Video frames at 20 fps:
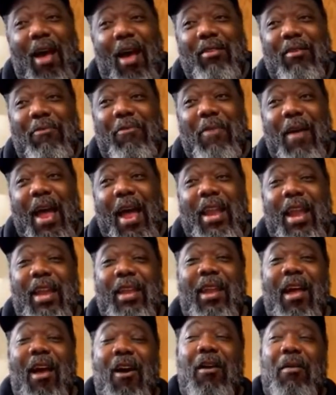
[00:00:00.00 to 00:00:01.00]
hours to find
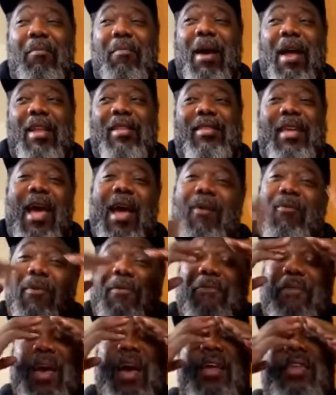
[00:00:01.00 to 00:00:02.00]
that dog and by the time we
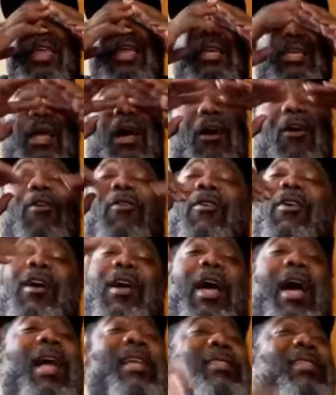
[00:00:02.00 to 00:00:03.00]
found that dog
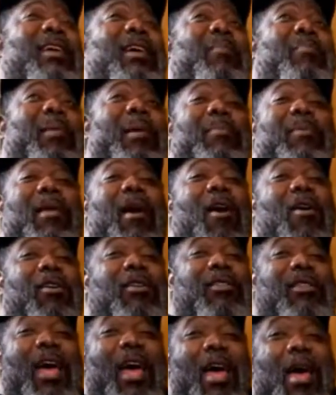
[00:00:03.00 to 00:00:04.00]
I tell people all the
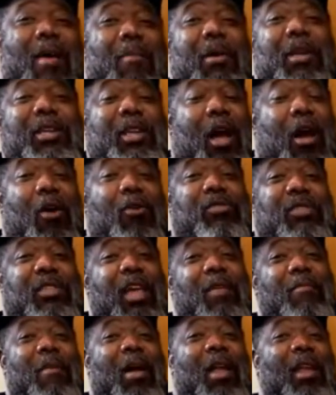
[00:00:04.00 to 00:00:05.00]
time, a dog
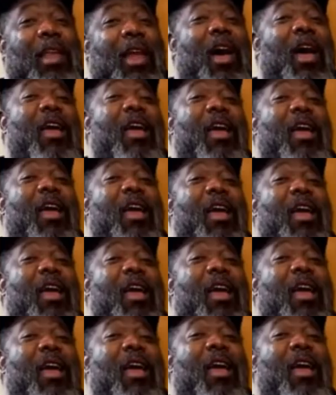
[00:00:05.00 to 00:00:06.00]
saved my life.
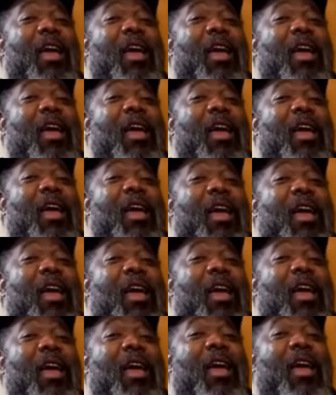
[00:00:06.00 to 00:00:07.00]
But by the time we
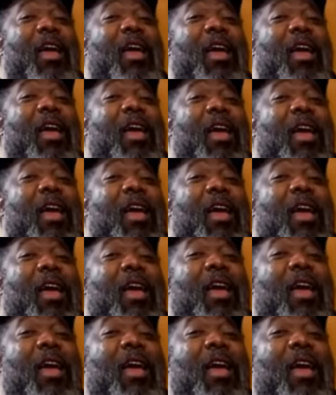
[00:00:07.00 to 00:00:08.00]
found that dog, I
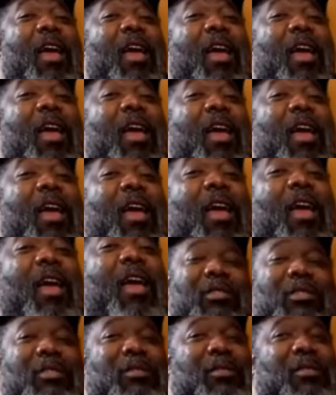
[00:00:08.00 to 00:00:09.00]
realized that there
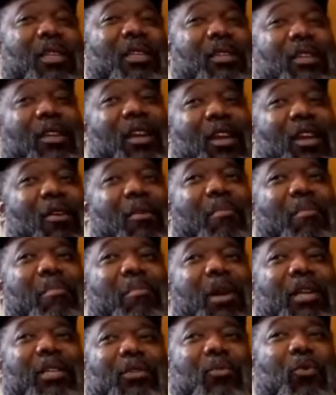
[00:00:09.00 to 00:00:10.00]
was, you know,
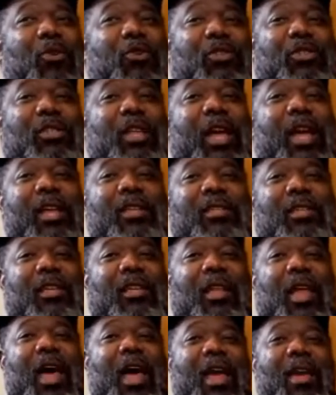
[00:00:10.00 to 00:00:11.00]
much worse things in
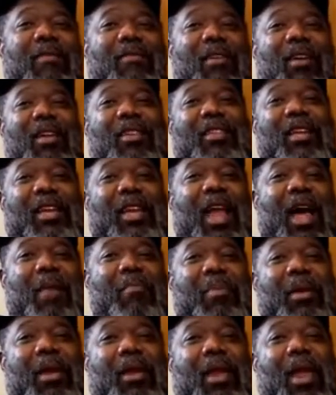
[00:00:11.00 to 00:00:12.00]
life than
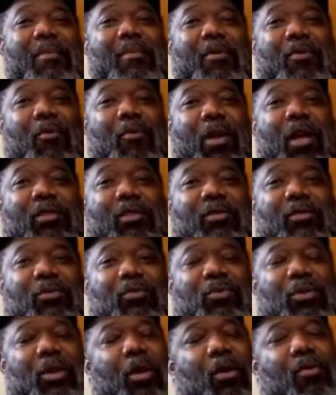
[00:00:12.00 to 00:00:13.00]
not being able to wrestle.
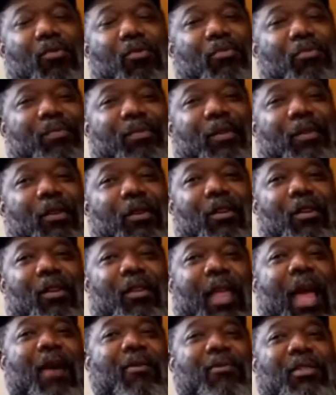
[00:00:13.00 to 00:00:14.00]
So
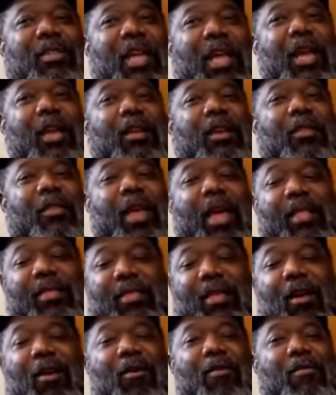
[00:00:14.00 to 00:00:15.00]
that was the end of that
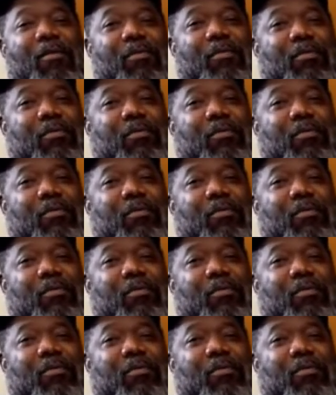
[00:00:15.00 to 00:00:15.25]
talk.